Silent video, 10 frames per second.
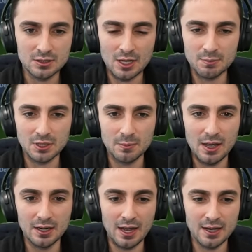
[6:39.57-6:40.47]
typed a
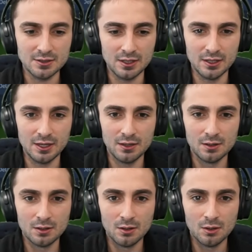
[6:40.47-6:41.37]
command and exited it.
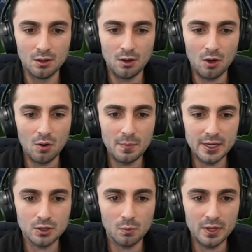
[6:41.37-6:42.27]
Oh my
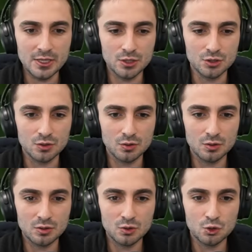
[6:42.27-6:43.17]
god, wait, just
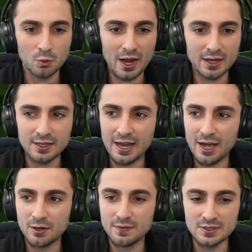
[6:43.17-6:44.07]
dragged it out of his